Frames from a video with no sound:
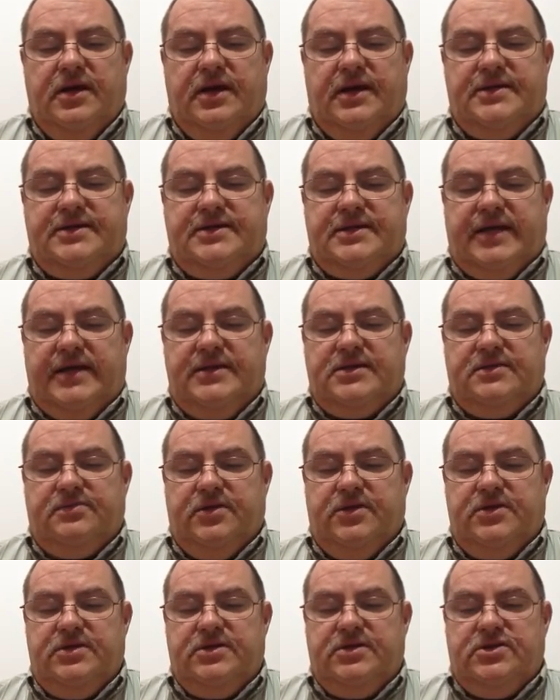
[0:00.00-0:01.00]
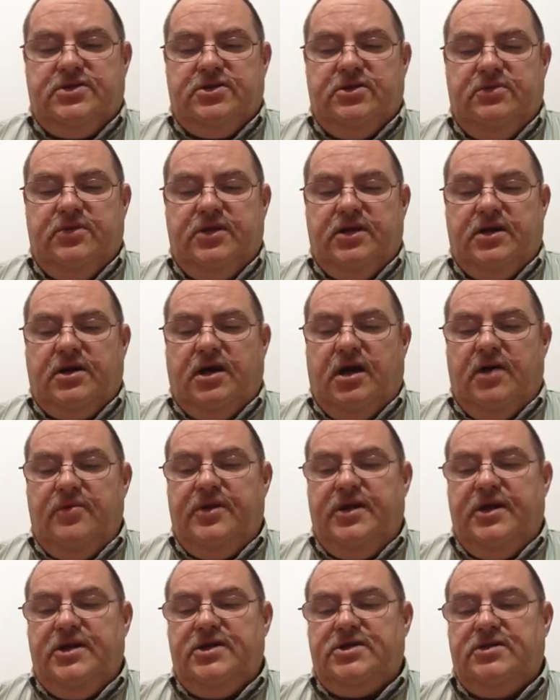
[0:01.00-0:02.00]
Assessments should be a
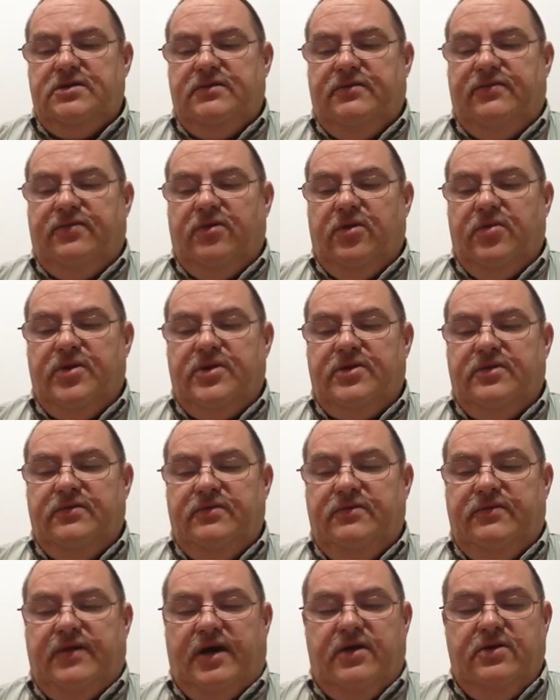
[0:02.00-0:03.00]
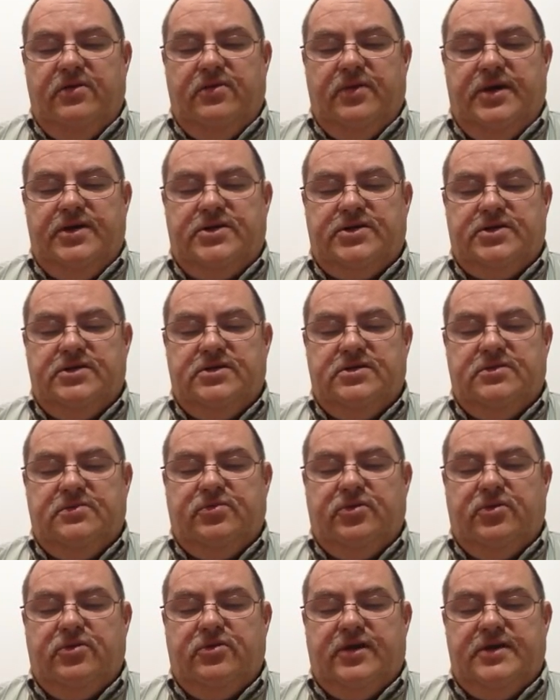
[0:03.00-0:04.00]
combination of formative evaluations and
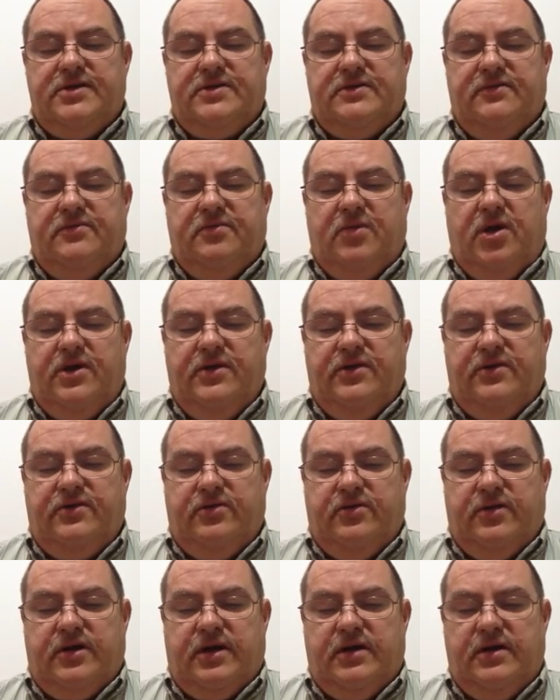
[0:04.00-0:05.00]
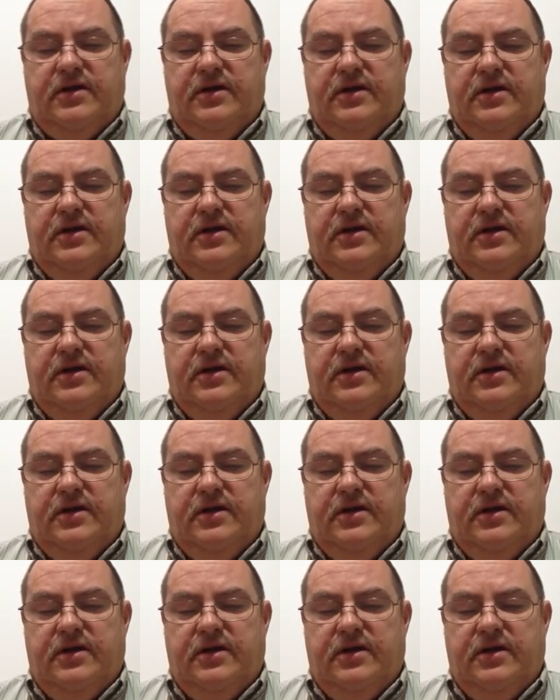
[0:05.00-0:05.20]
progressive monitoring.